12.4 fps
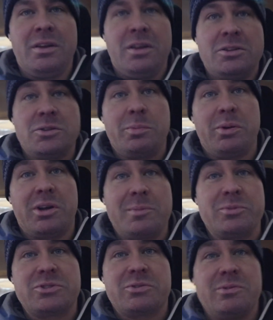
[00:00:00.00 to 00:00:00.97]
So I put a
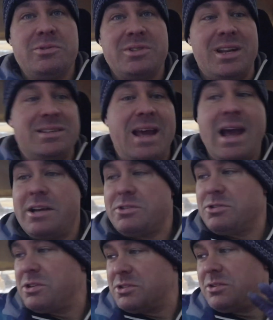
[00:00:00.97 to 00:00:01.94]
couple screws in the
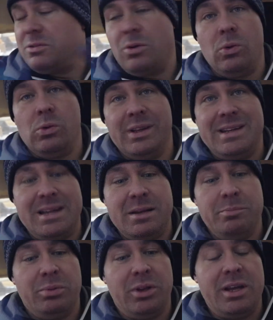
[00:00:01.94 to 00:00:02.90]
dash just to hold it
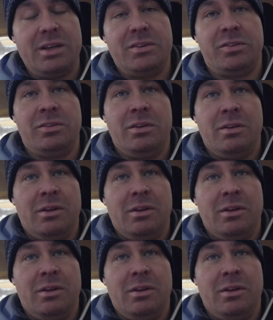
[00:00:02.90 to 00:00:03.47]
in place.